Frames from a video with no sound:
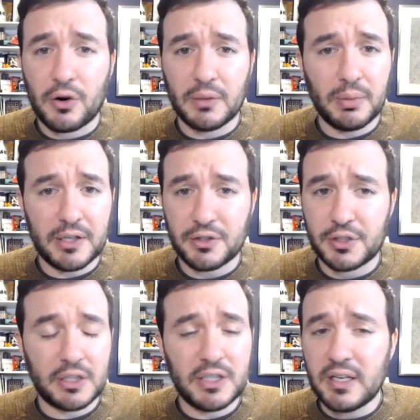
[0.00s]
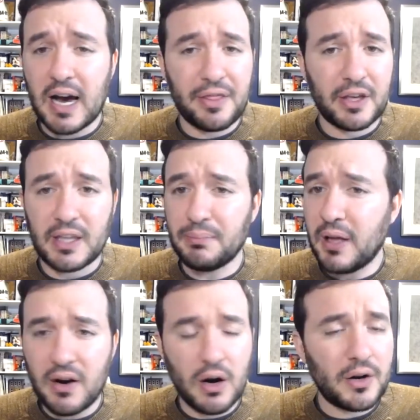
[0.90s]
on the Blazers and did not think they
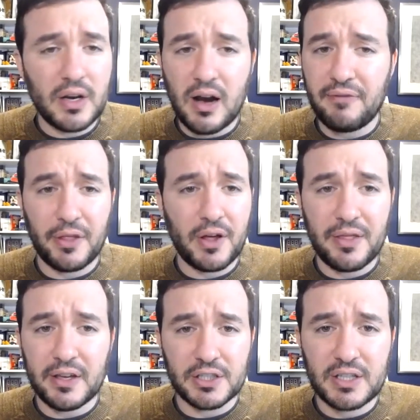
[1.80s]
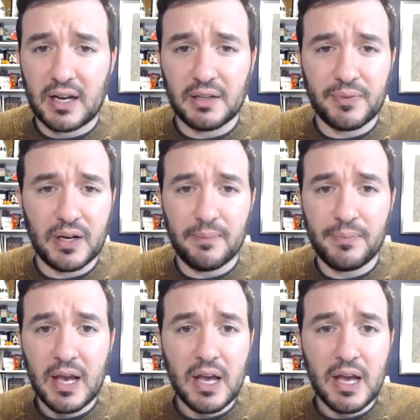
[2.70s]
played hard enough and thought they just kind of um,